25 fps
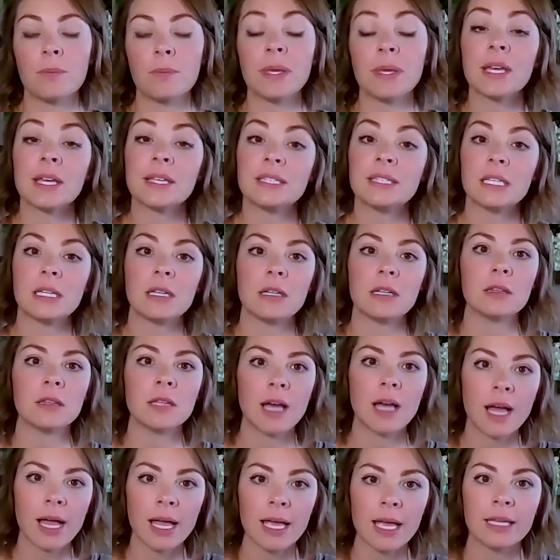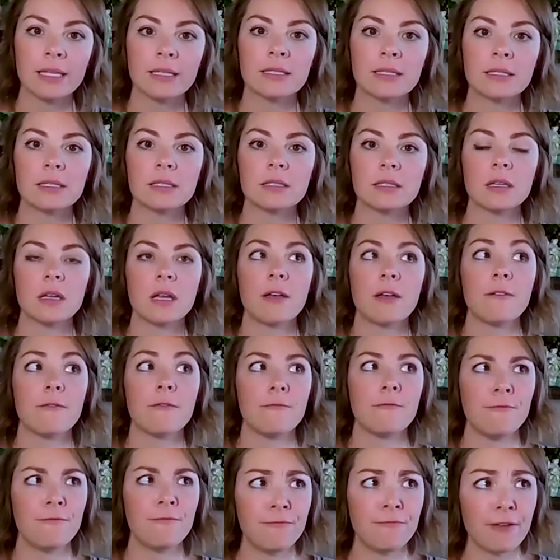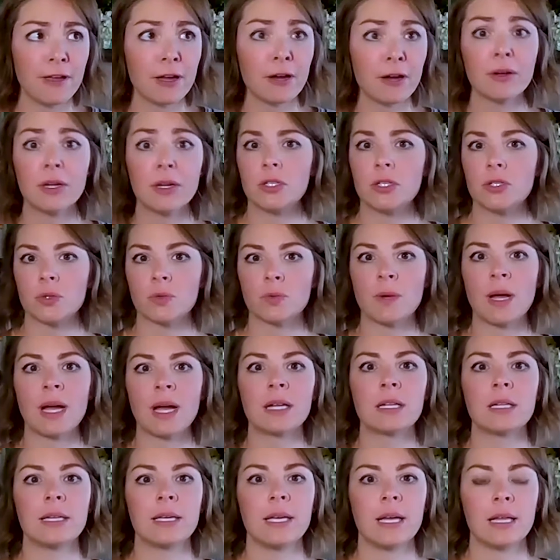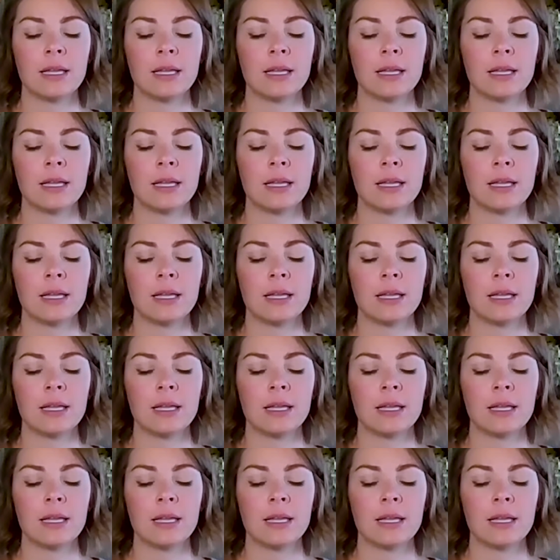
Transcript: because it aligns, very directly